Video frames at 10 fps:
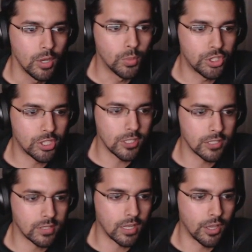which
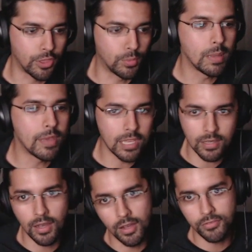is the remake
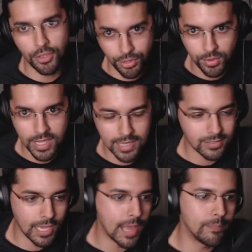of the
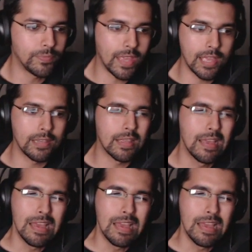3DS game, and